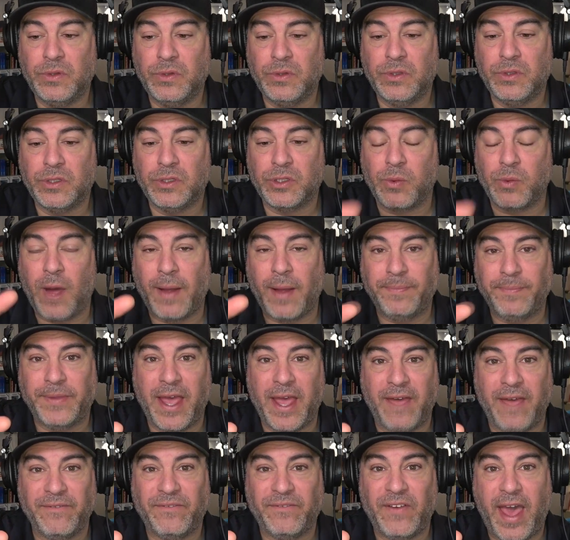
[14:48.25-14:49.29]
swap
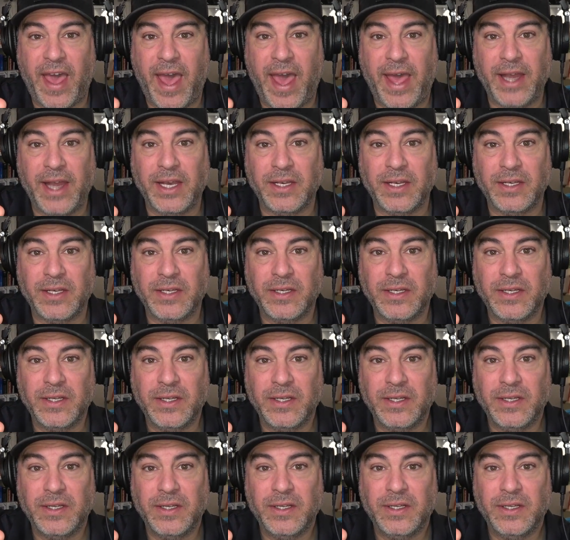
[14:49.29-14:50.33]
that fat,
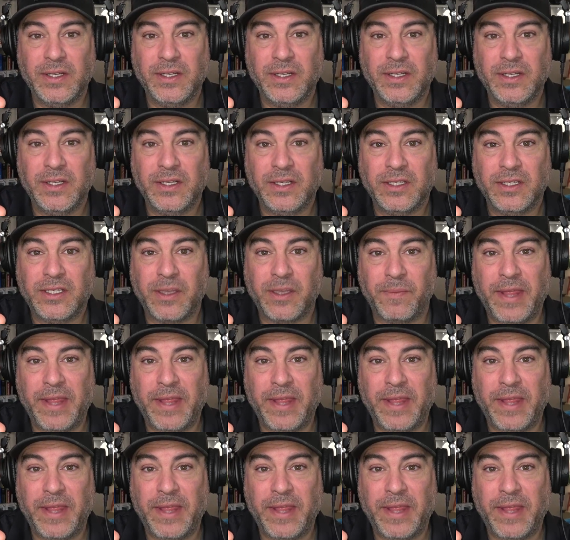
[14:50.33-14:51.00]
some